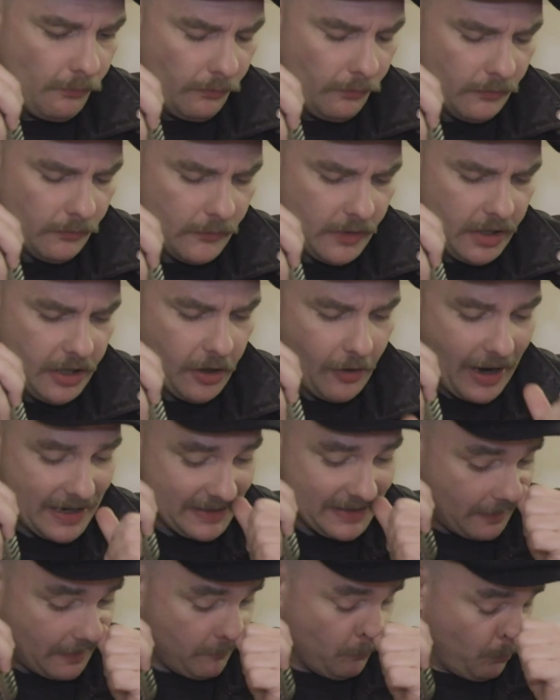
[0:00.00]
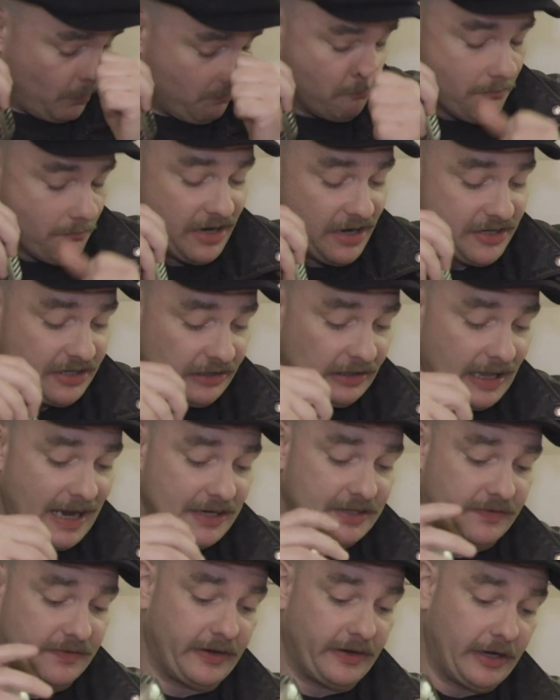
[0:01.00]
you know, as I mentioned
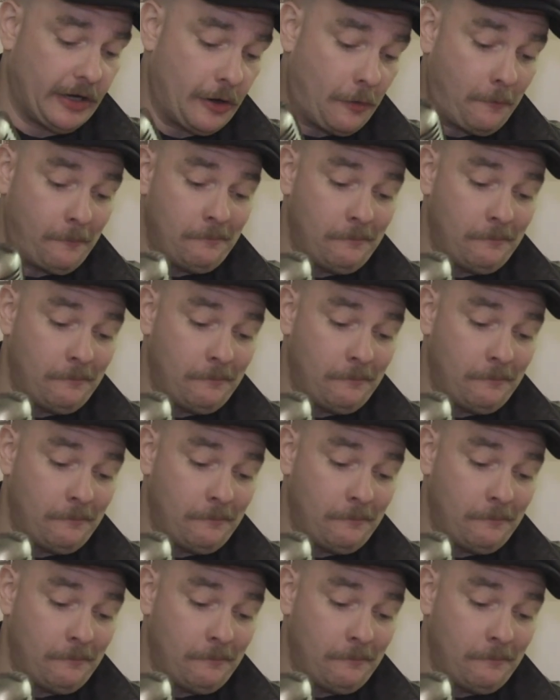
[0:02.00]
last video,